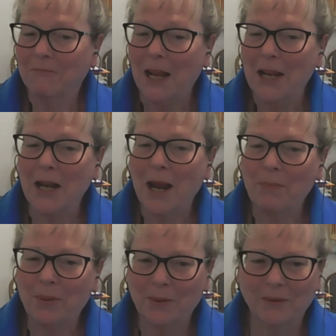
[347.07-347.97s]
ended
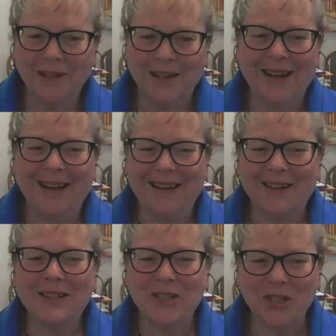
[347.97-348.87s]
up
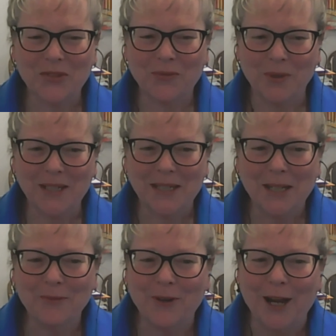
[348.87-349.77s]
just
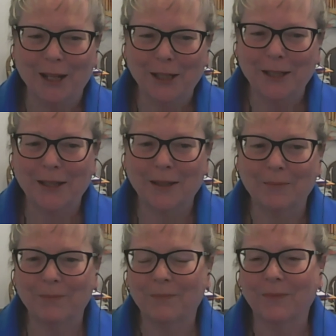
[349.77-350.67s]
recently filing
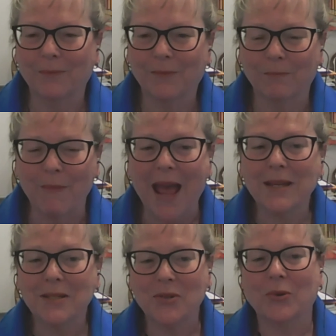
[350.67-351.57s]
a
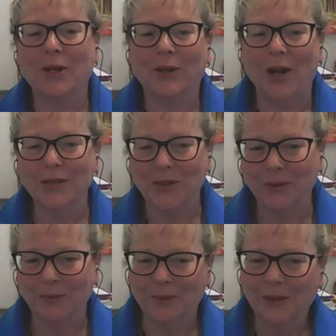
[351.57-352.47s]
mass tort
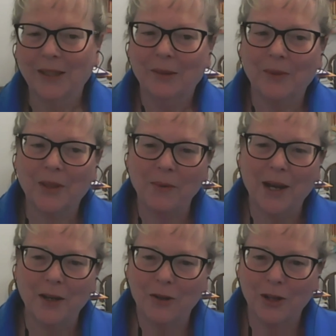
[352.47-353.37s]
lawsuit with
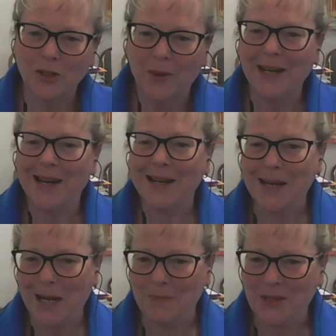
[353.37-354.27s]
329
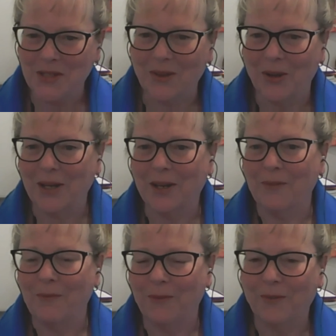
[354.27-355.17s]
names on it
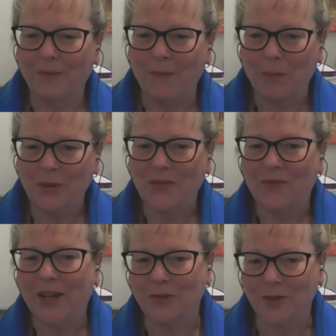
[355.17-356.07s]
of members and
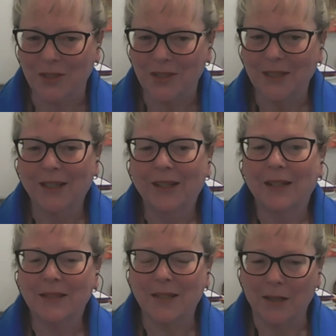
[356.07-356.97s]
veterans
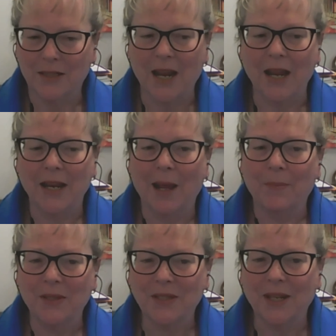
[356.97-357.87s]
standing
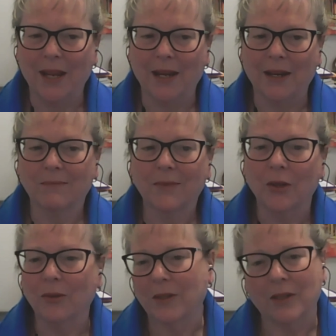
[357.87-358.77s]
up and saying,
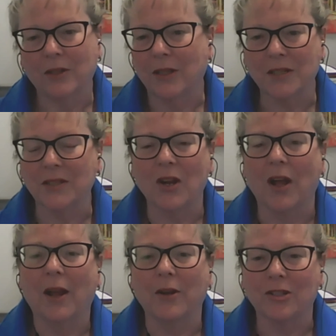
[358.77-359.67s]
this is
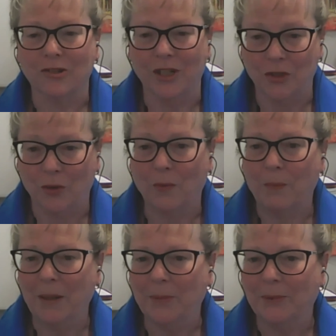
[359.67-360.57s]
not how you treat your own
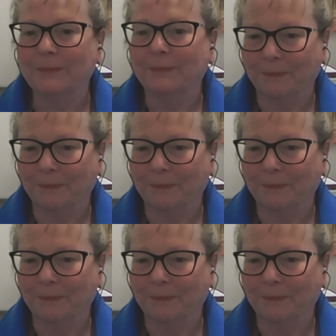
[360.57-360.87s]
people.